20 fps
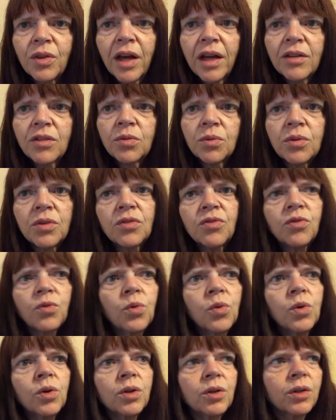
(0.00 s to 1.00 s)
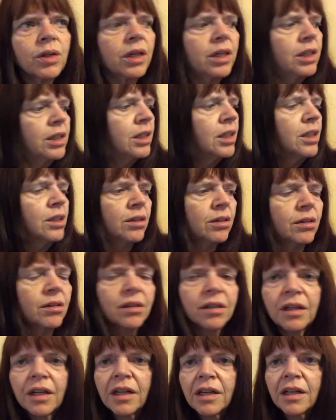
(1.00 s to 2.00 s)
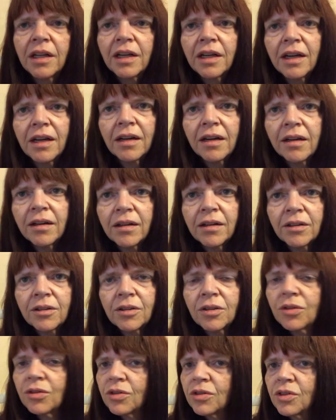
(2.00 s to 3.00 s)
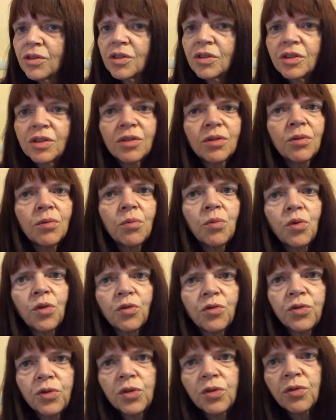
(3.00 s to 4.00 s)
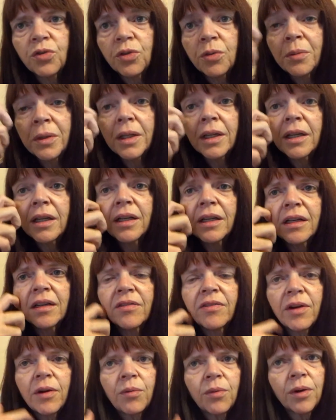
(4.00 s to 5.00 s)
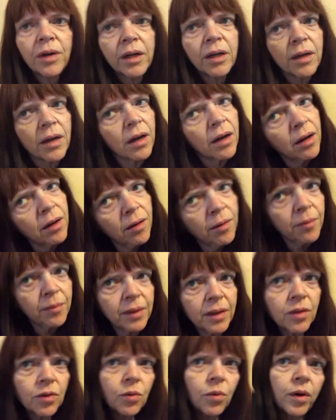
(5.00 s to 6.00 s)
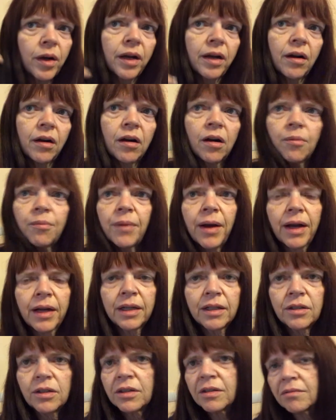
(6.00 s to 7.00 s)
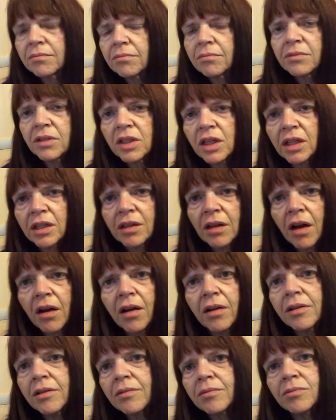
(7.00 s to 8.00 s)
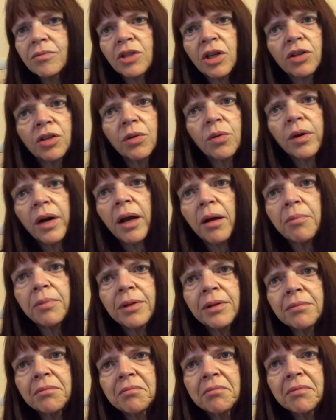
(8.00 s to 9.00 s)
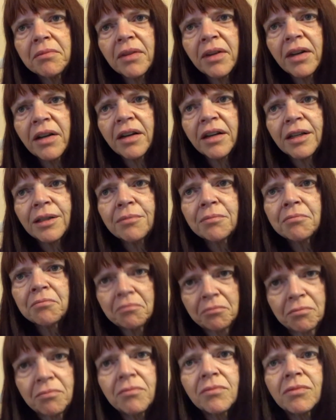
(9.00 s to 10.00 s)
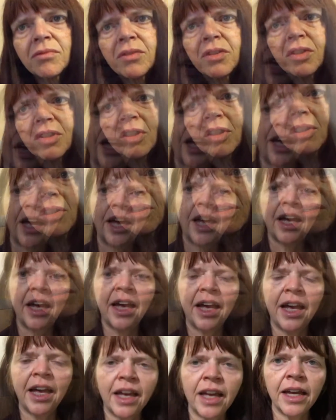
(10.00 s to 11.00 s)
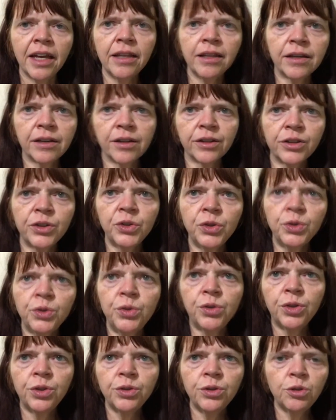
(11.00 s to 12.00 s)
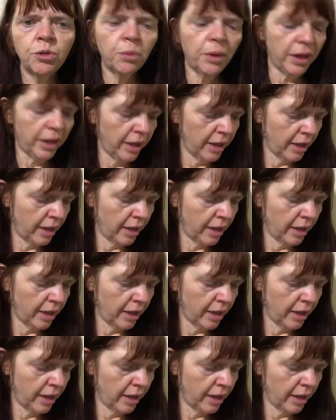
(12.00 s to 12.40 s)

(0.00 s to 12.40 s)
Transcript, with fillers: that's what's for dinner. Uh, there's still more food for me to eat if I want it. Um, either way, I'll come back and say, tell you what happened. All right, see you later. Hey there, YouTube.